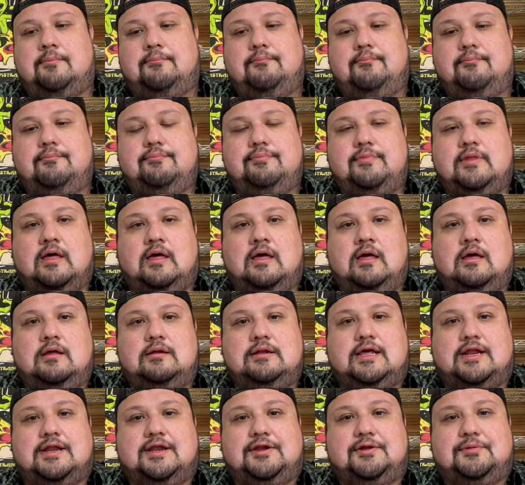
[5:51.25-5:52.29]
No, not
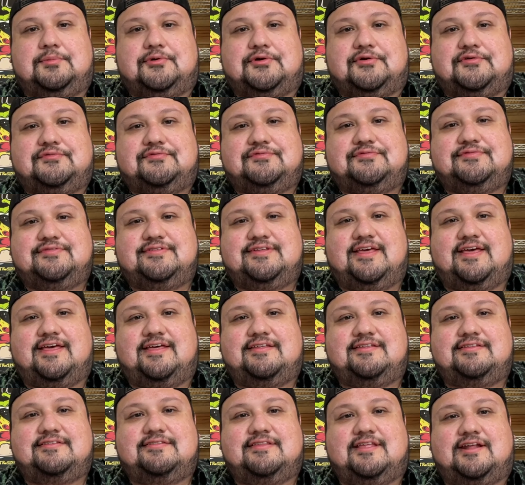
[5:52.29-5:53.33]
anymore. Yeah,
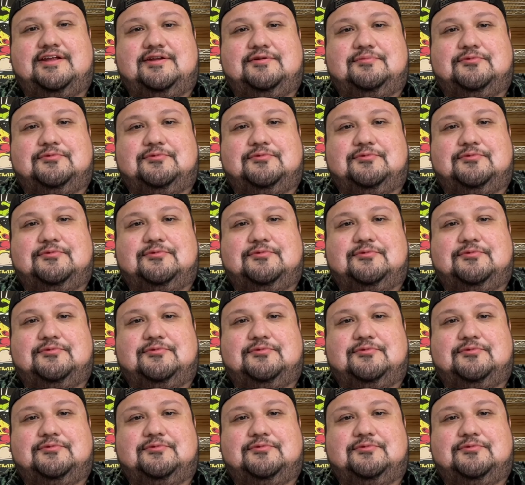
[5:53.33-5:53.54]
not anymore.